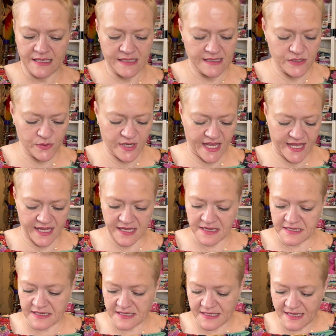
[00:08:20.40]
It's okay.
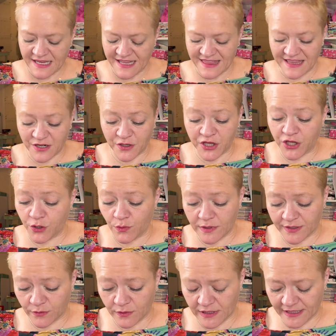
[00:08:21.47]
They're cute
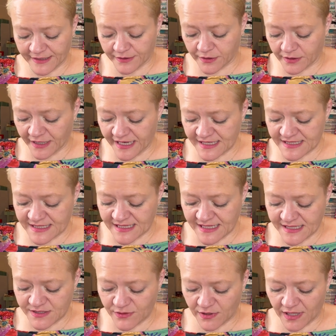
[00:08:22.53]
little glitter.
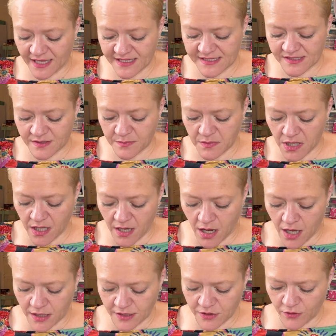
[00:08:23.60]
These are like some
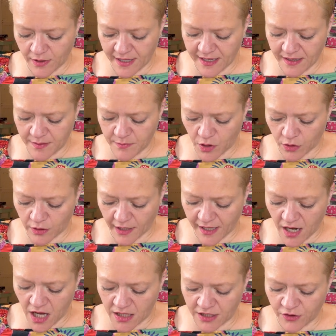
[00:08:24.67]
hologram or like
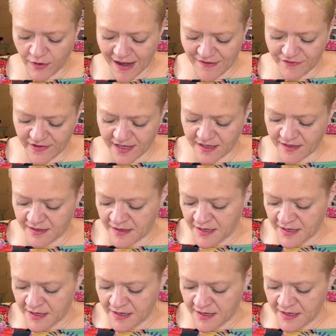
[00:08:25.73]
holographic